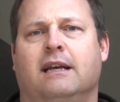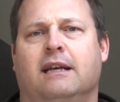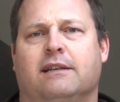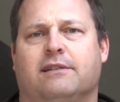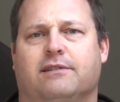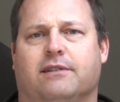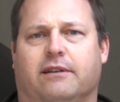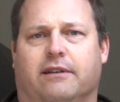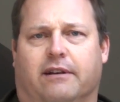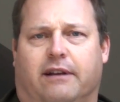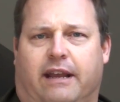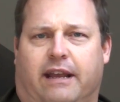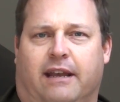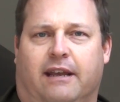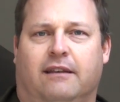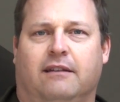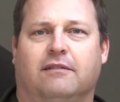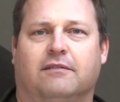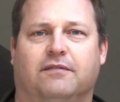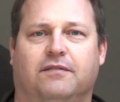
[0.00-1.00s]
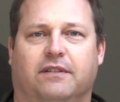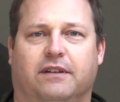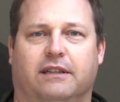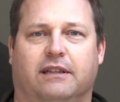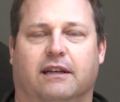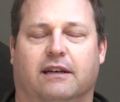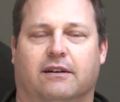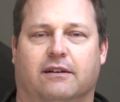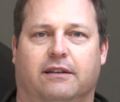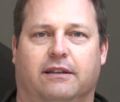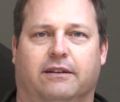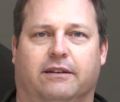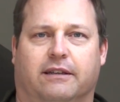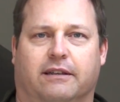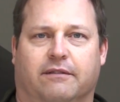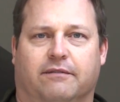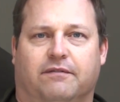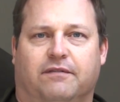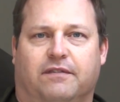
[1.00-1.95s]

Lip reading: so your hand will fit down. You can